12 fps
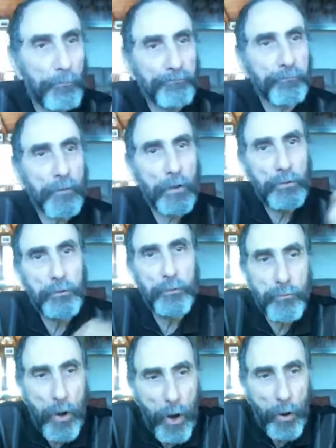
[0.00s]
So
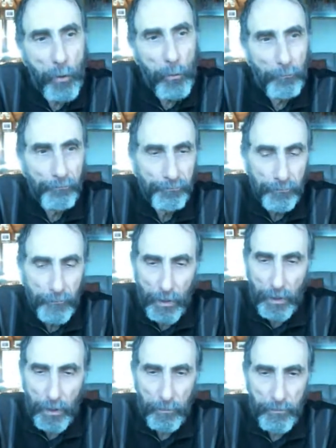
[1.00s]
you know
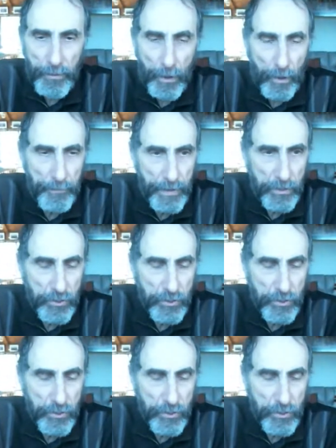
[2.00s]
um,